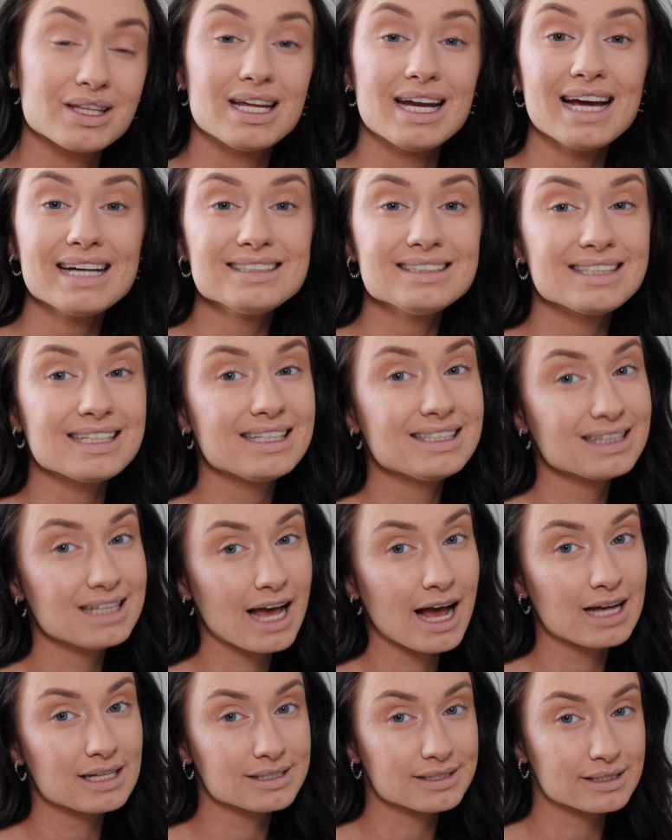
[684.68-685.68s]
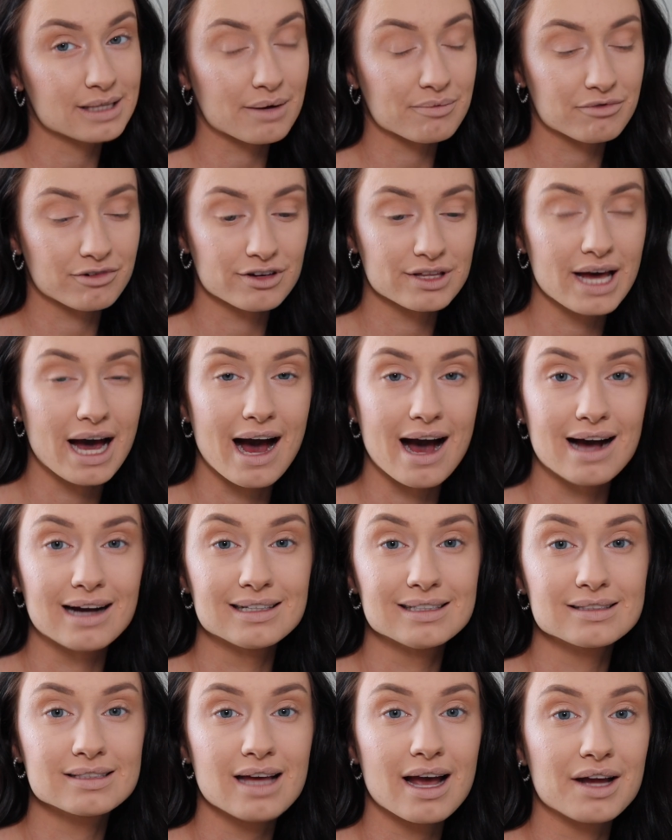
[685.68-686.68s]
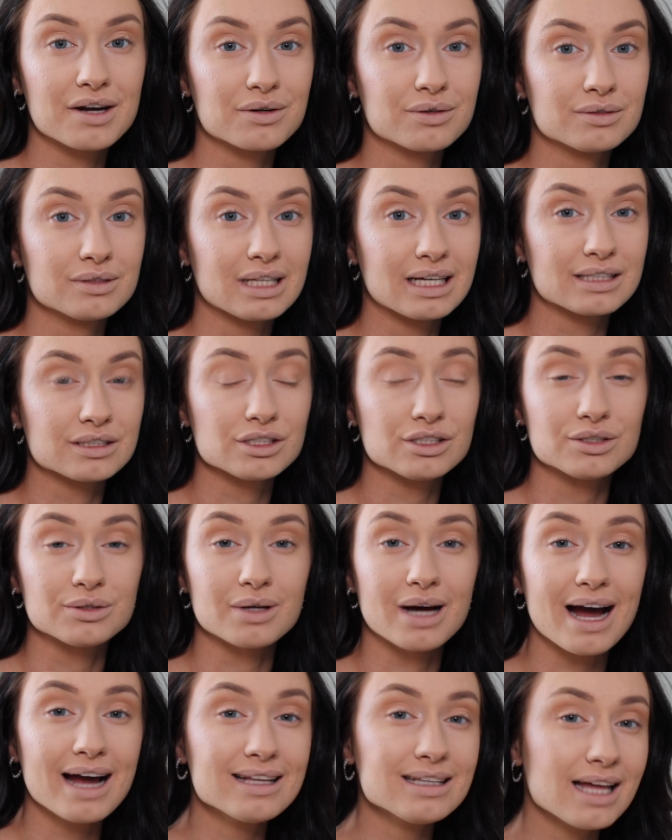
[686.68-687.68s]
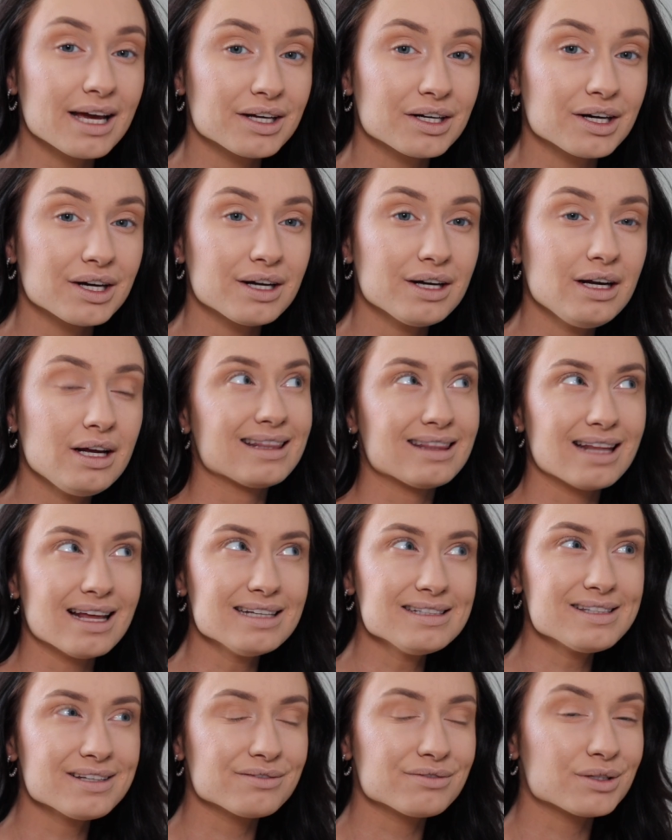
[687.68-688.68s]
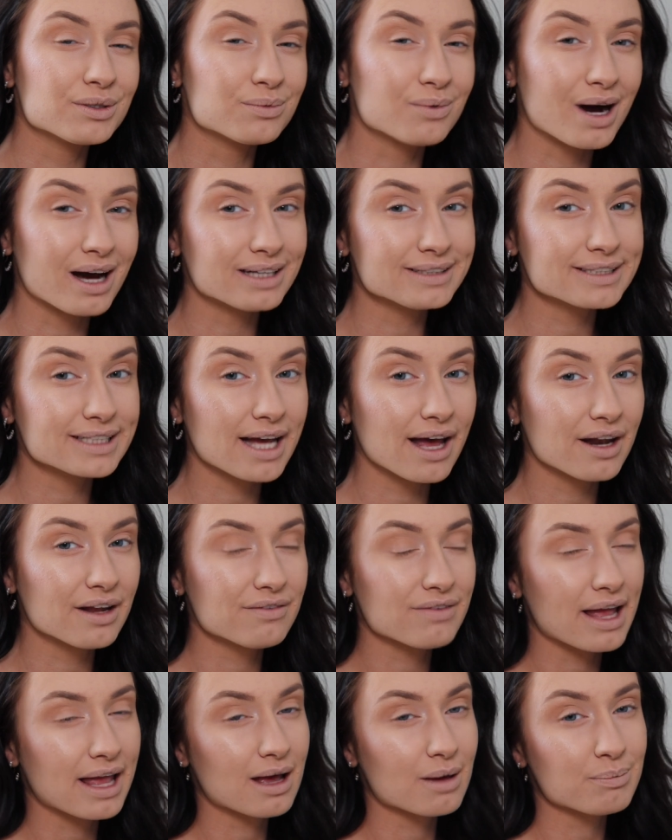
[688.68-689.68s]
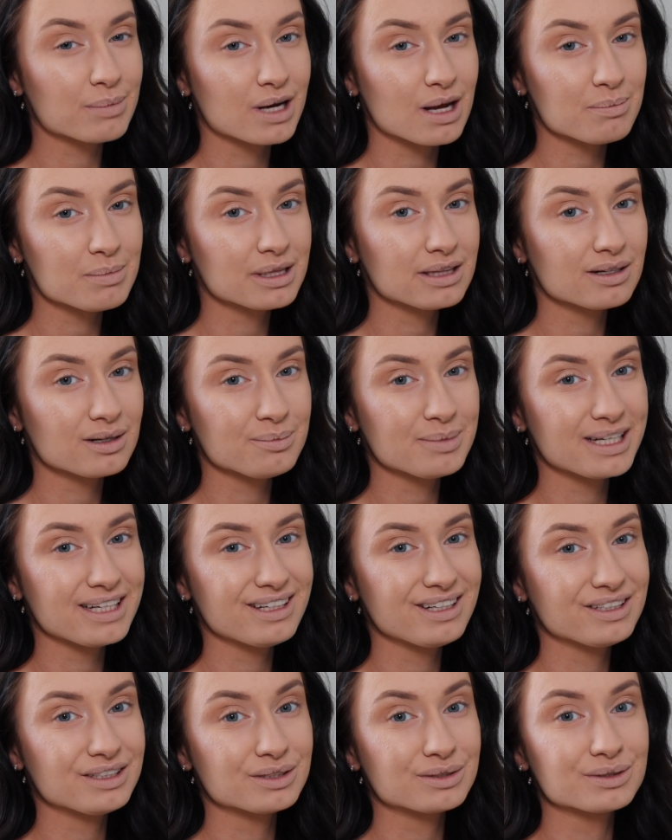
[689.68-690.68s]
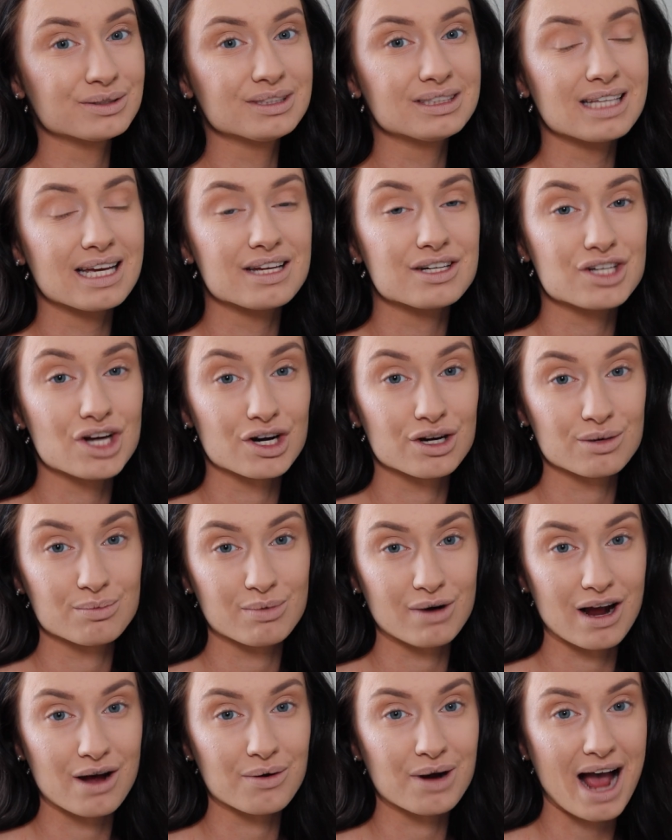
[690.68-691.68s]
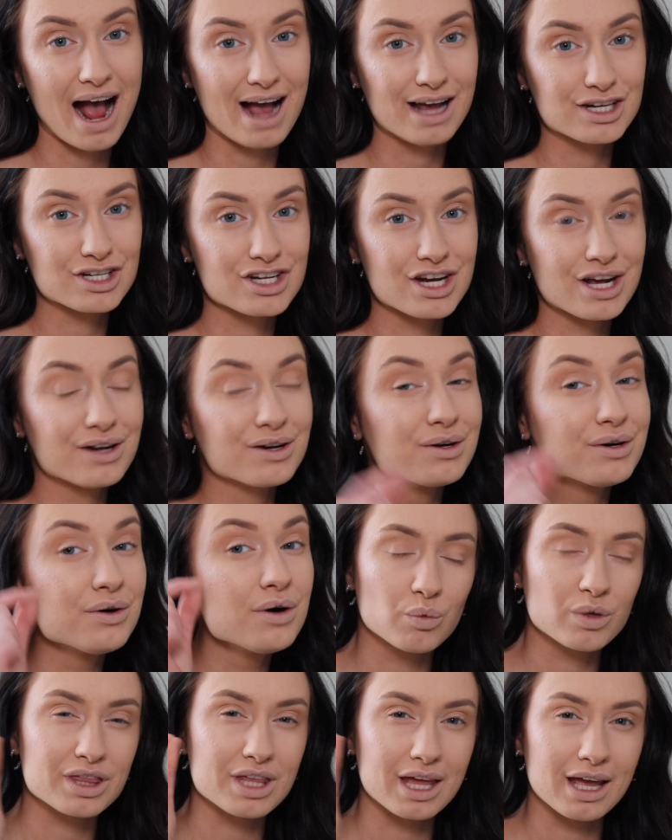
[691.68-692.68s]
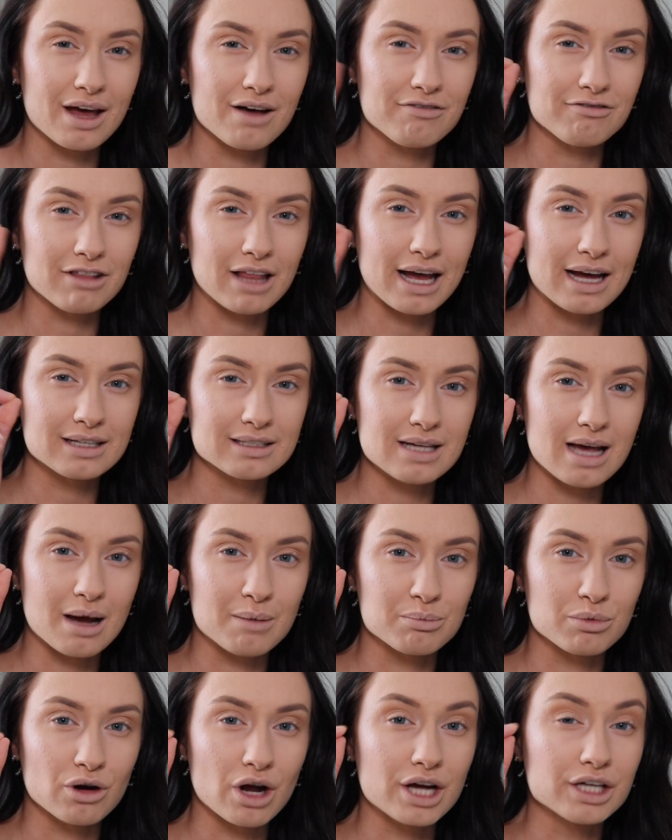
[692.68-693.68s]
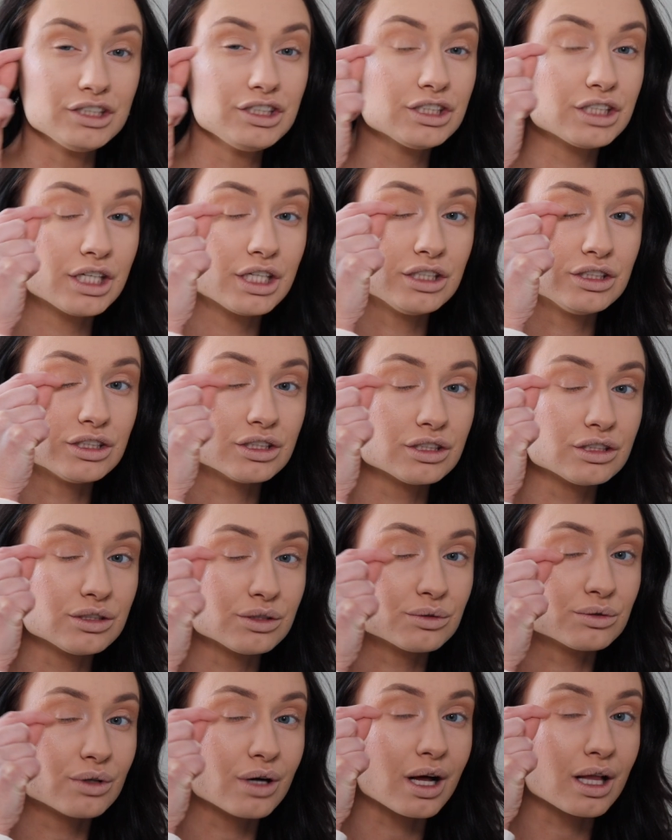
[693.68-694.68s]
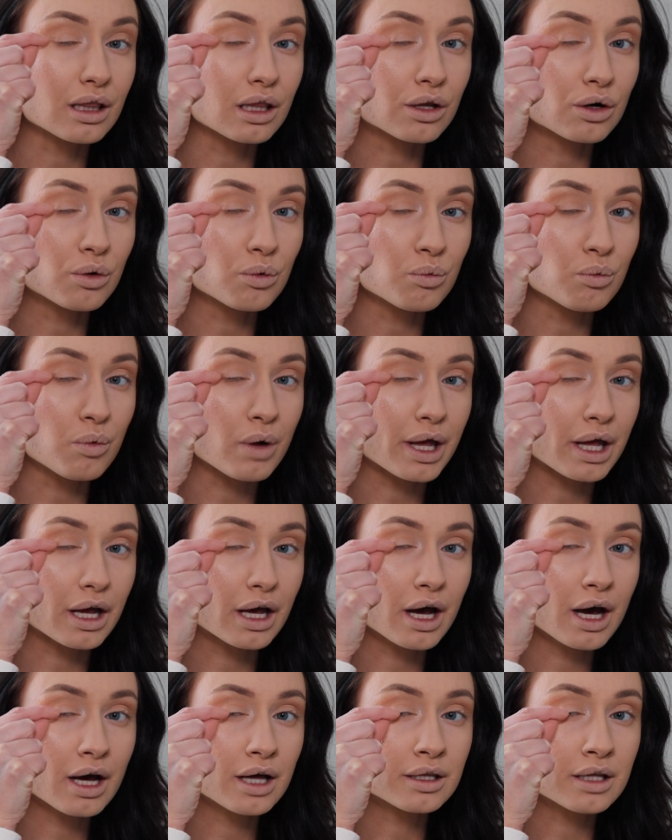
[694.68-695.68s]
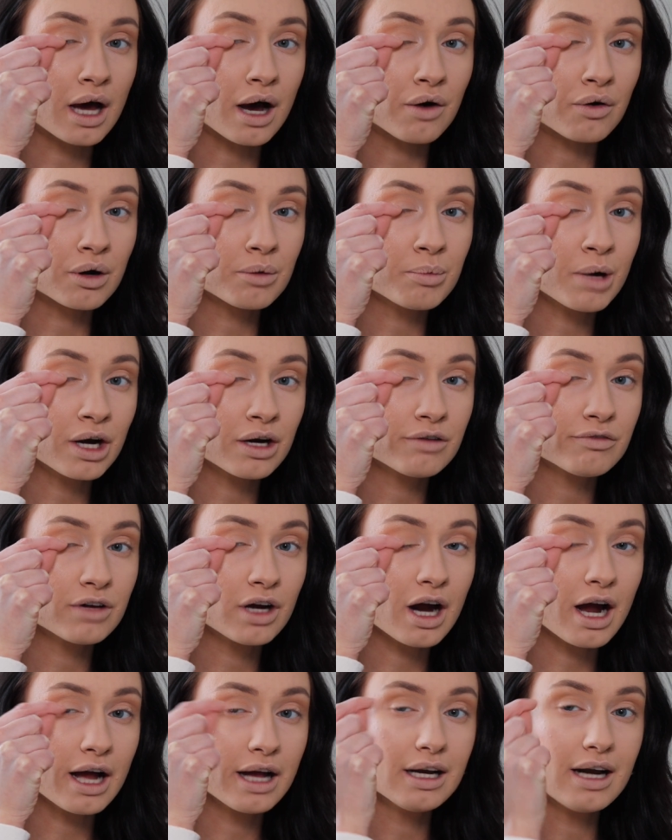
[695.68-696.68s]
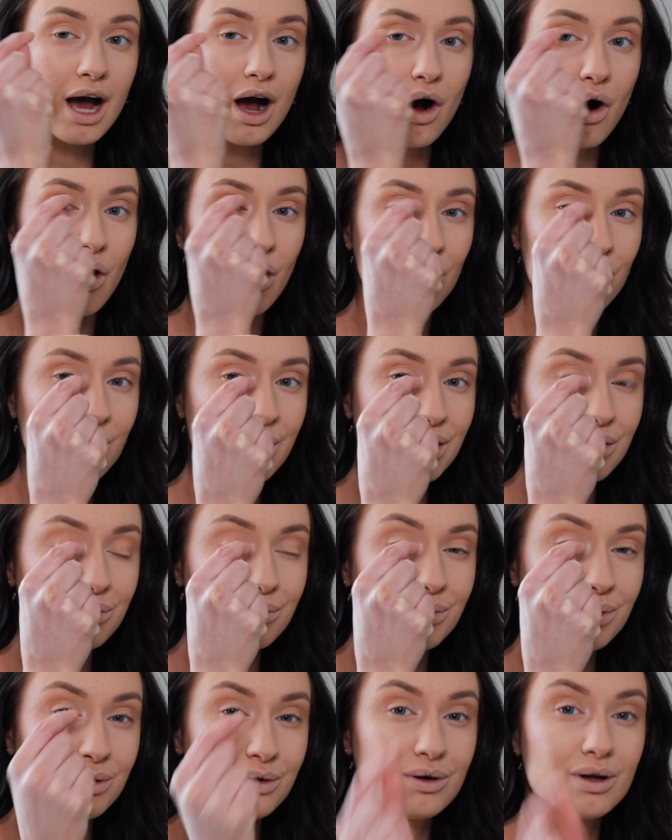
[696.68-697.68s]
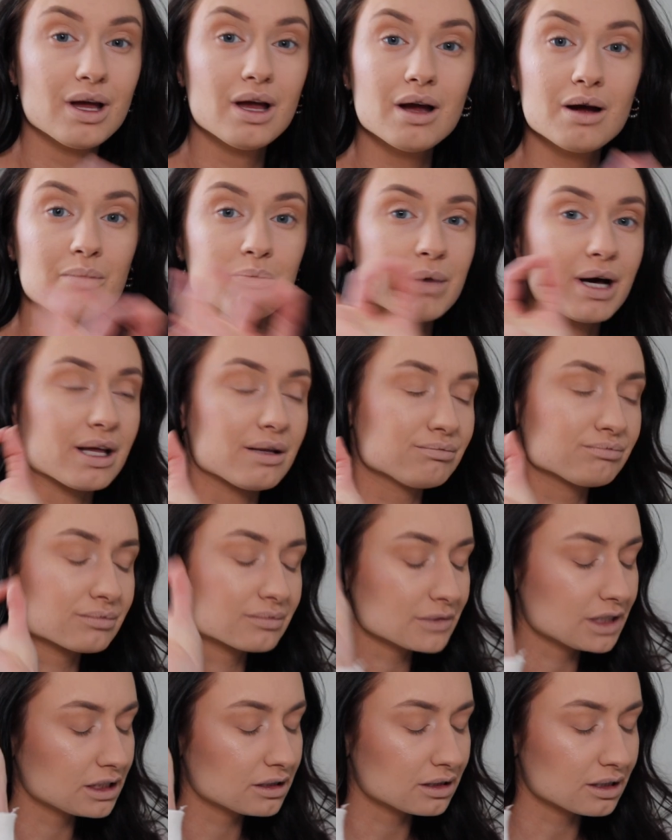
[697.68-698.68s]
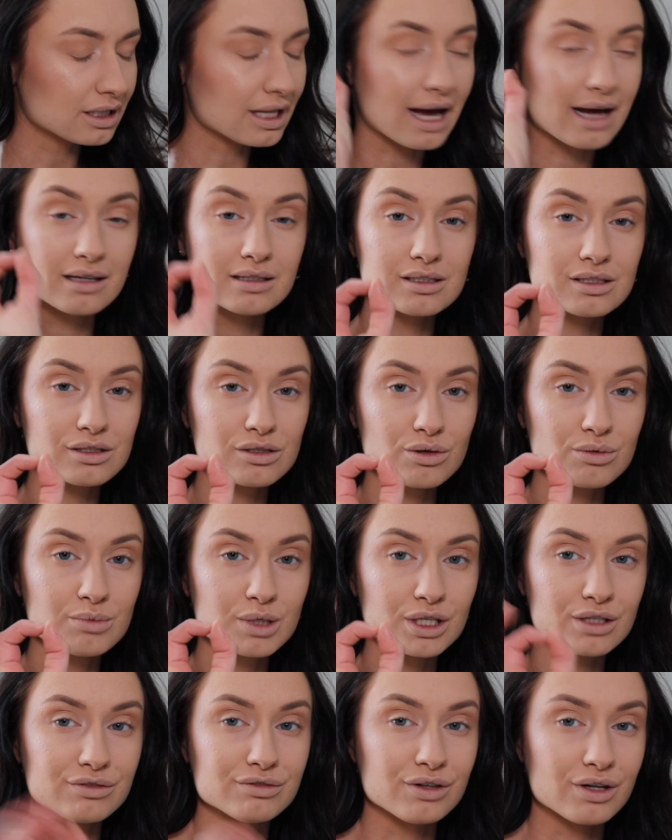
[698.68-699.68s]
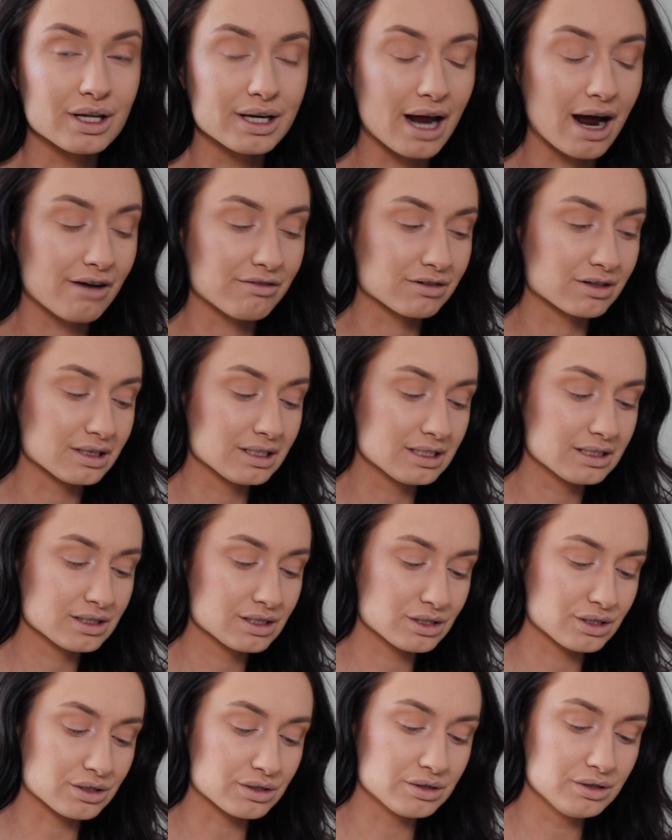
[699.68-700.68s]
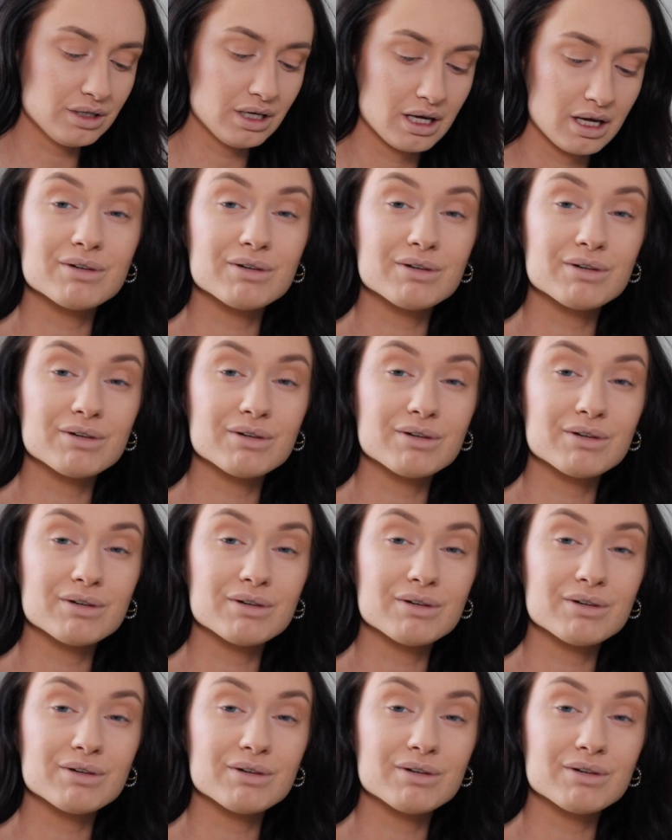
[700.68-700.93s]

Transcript: the next and last step for the eyes, I don't like to do eyeliner, unless if you want to kind of amp it up a little bit, use a dark brown eyeshadow with like a flat top brush and just do a little wing on the outer part of your eye, not all the way through, but that is so beautiful and effortless too.